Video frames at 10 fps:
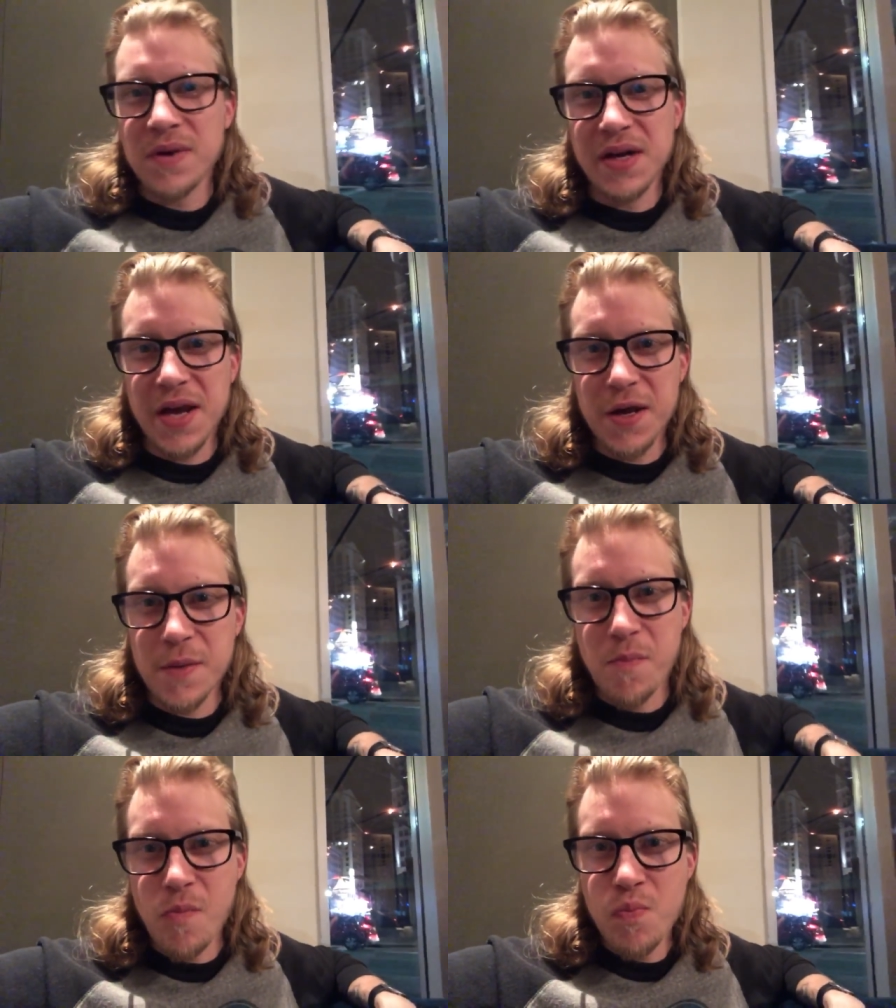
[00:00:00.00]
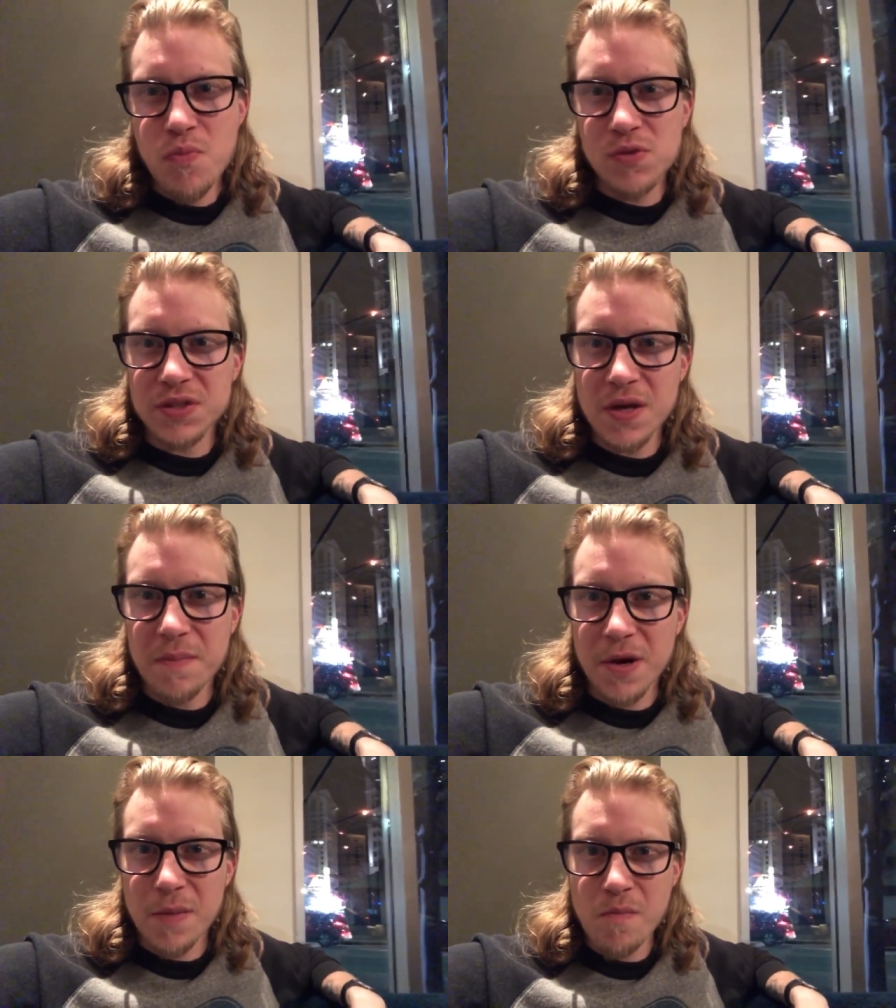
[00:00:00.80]
Gib. What's up,
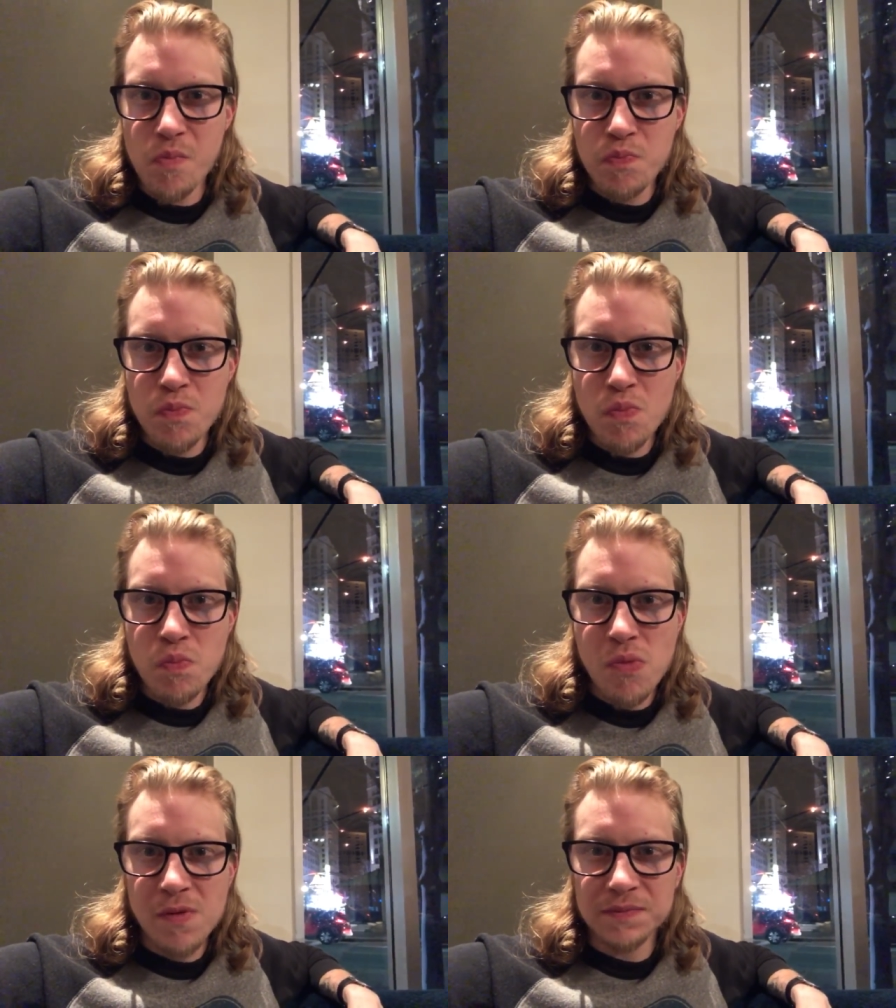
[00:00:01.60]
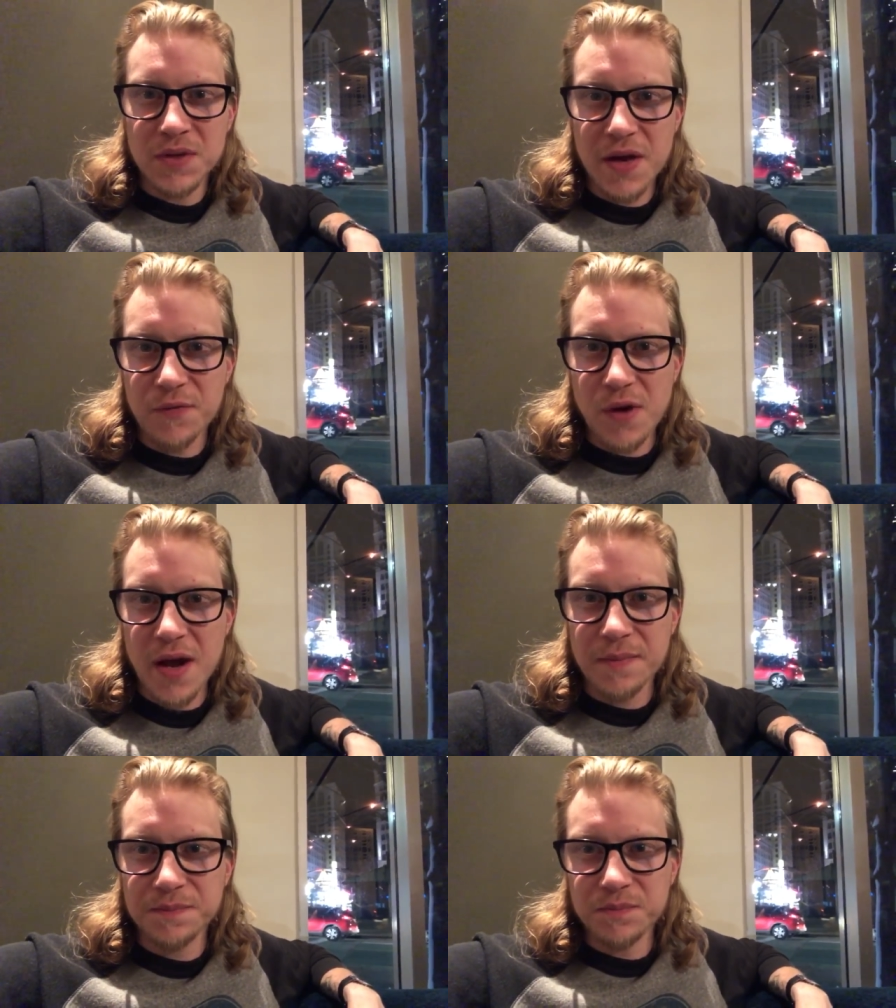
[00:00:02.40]
bud? Hey,
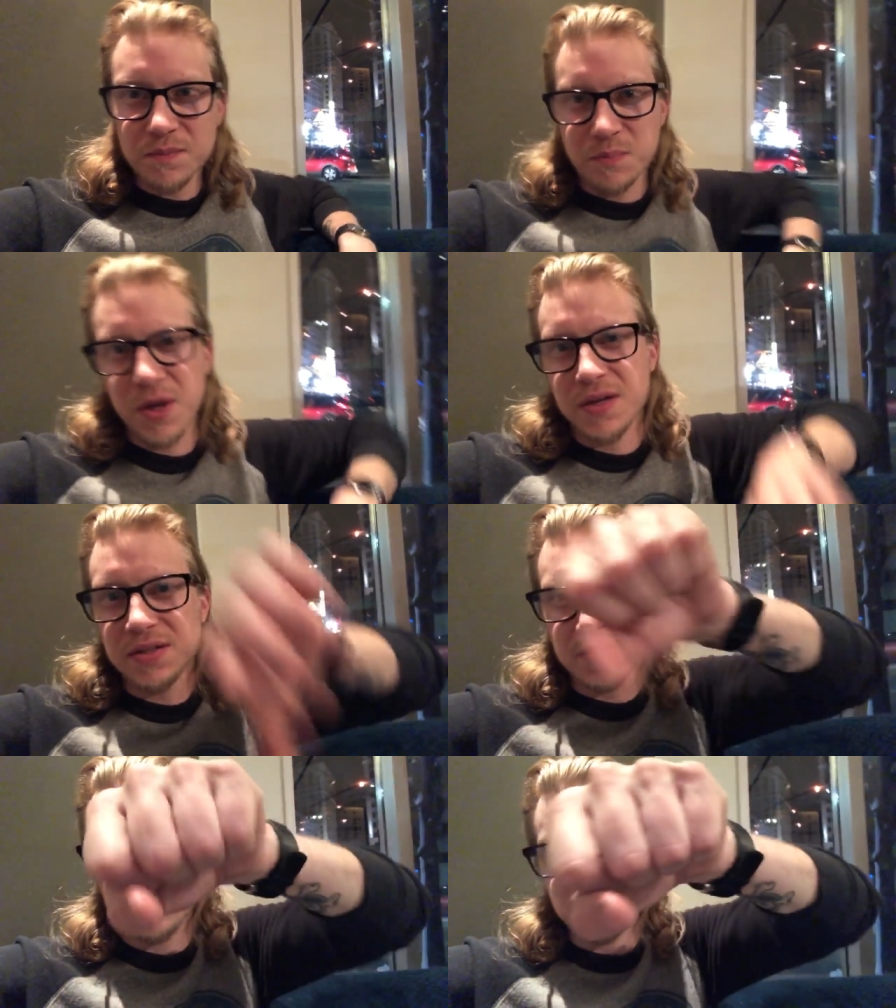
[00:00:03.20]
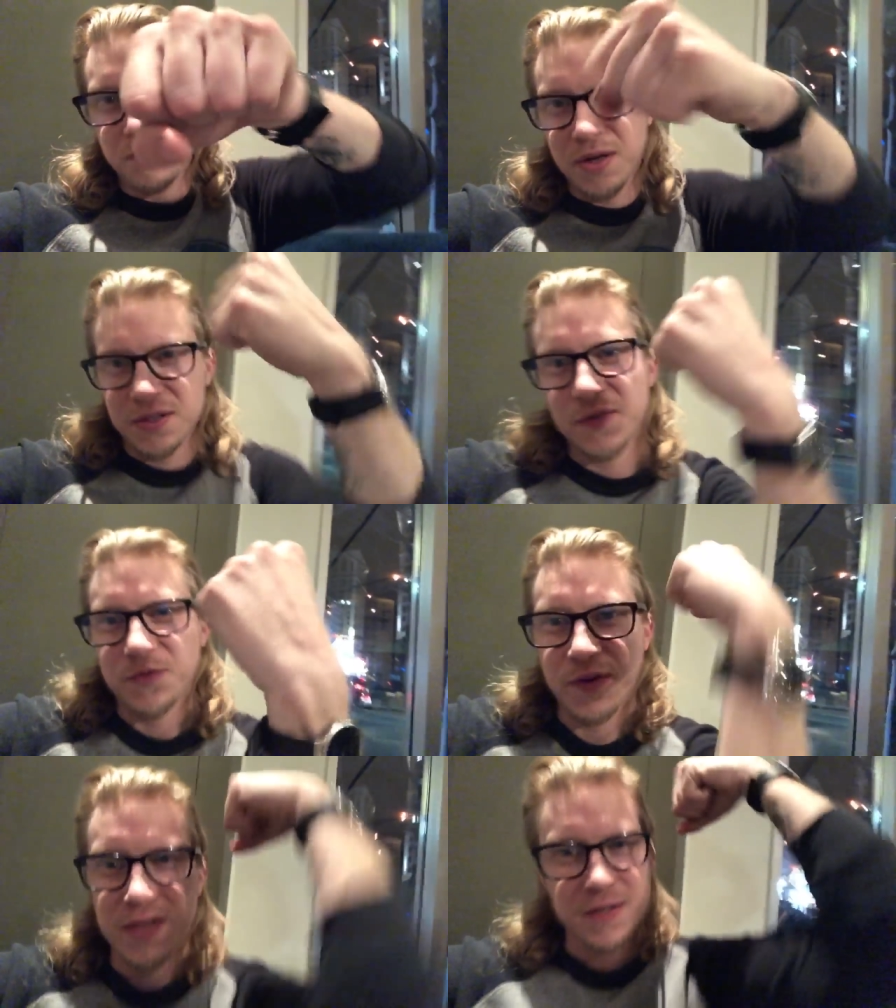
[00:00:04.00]
Fred. Punch, punch,
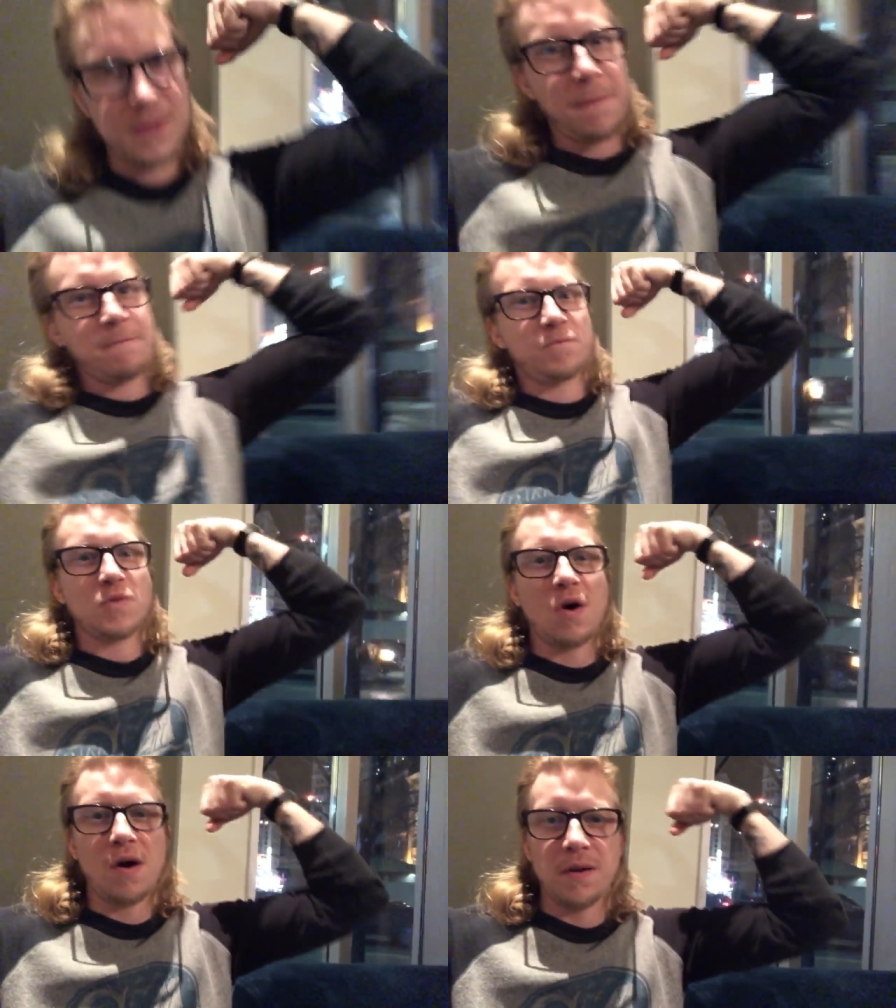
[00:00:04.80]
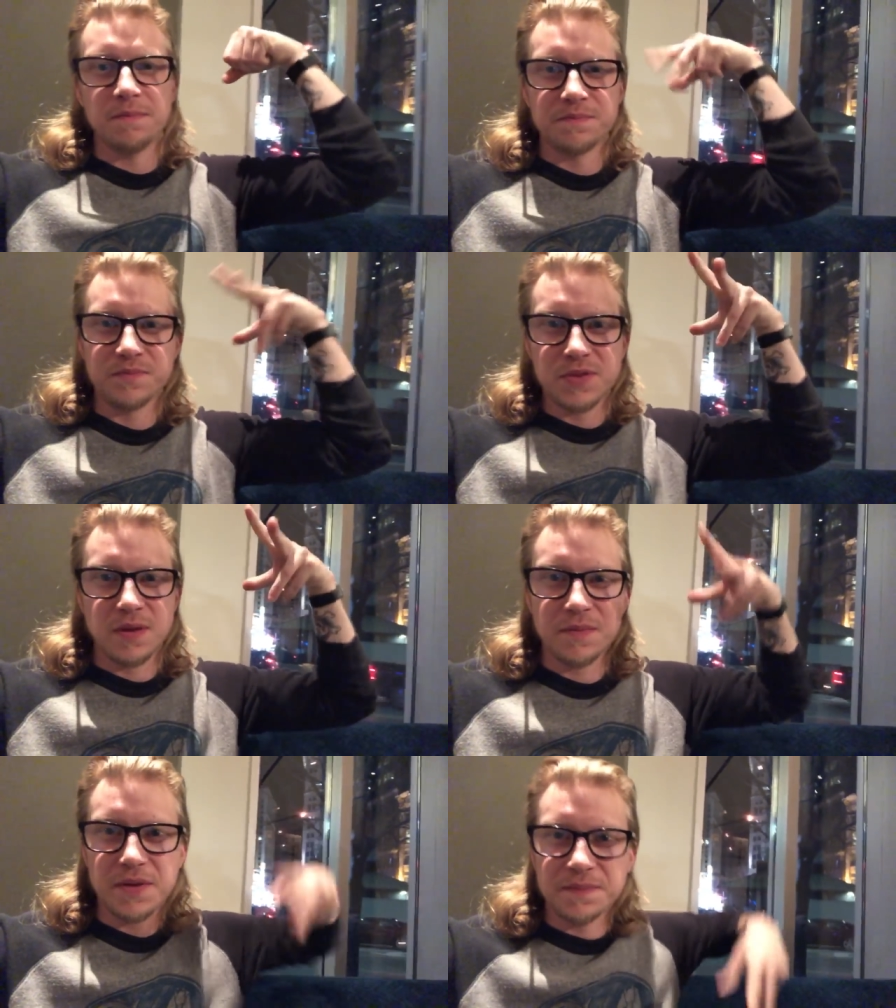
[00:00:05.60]
fist, arm,
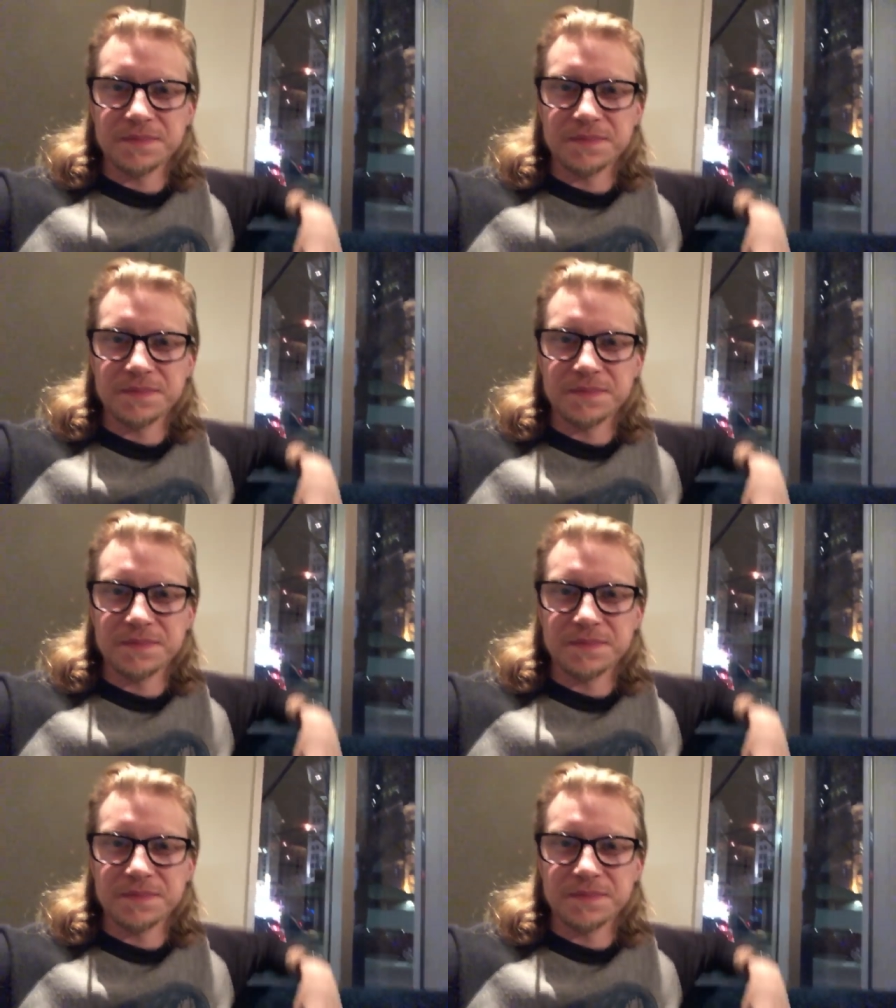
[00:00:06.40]
something.